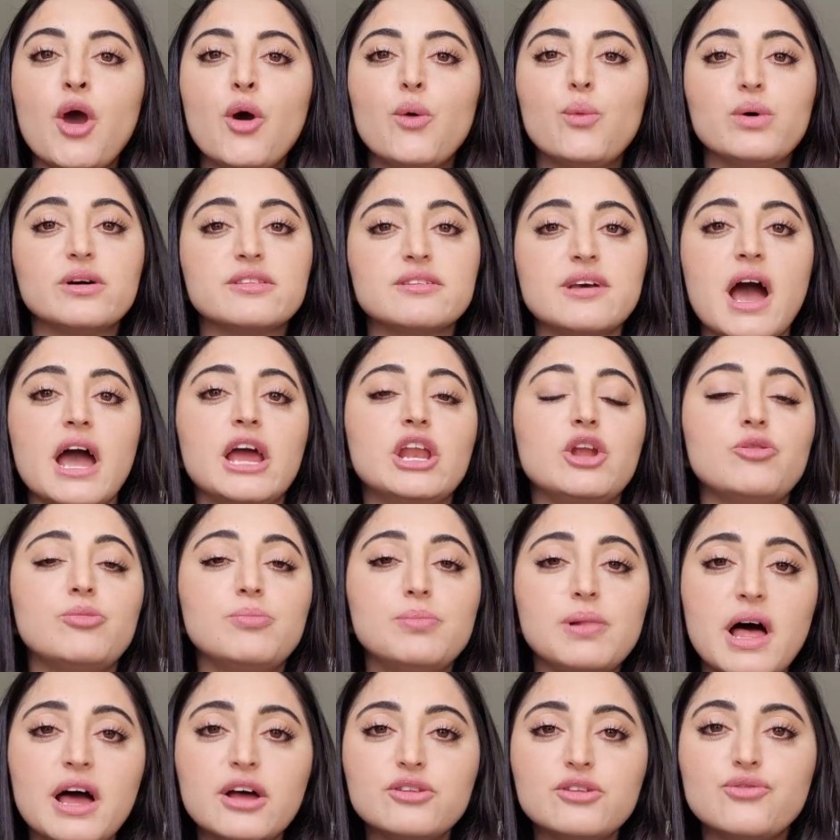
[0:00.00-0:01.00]
What kind of
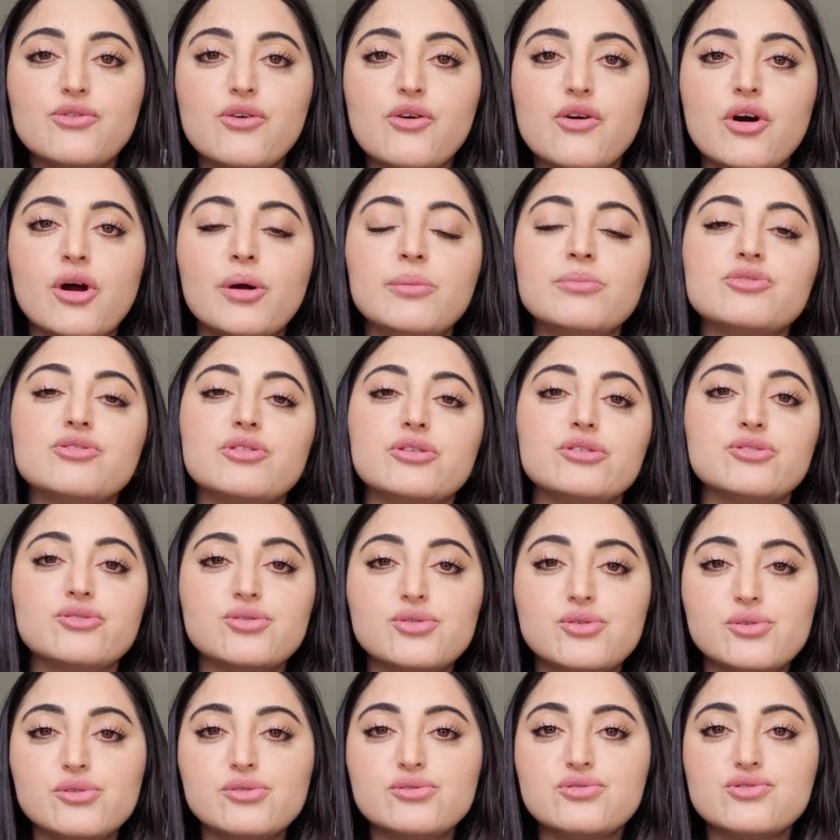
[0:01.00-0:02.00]
platforms or
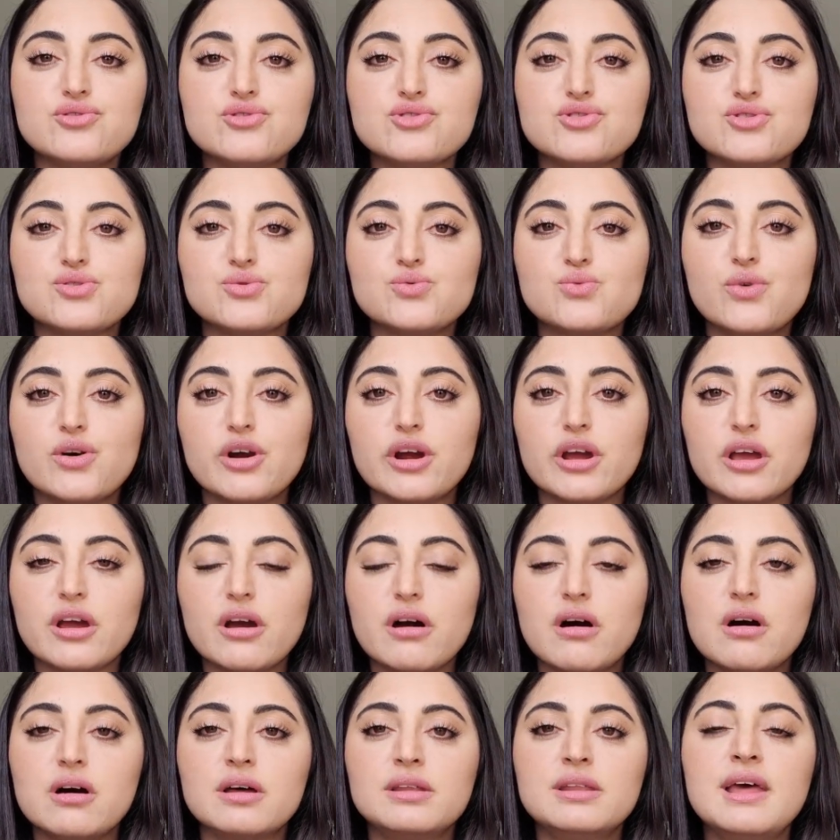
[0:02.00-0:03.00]
tools you should work
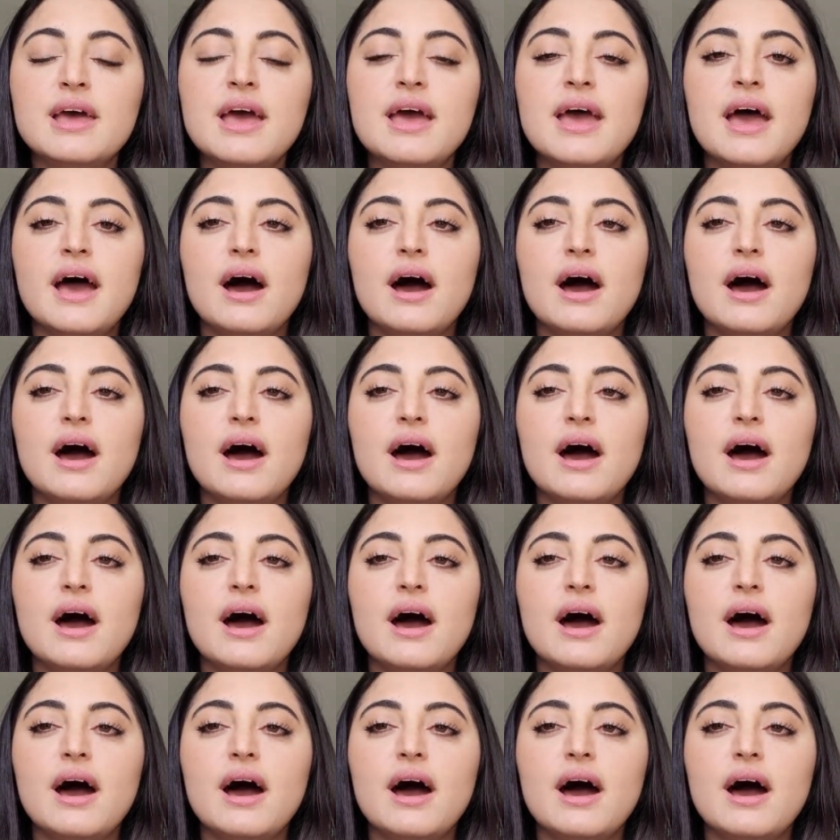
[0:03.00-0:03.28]
on?